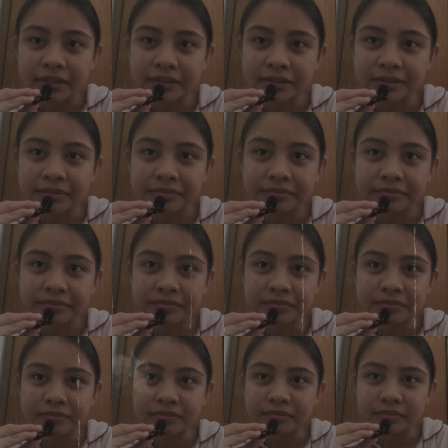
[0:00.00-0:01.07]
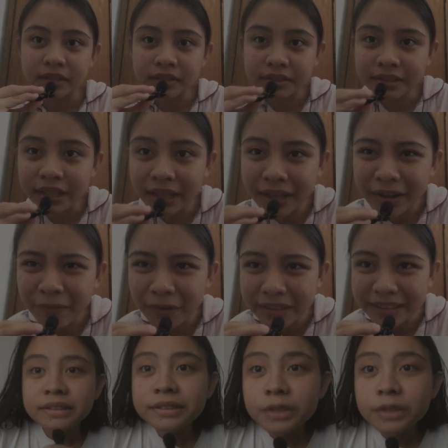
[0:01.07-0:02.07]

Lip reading: guess that's what.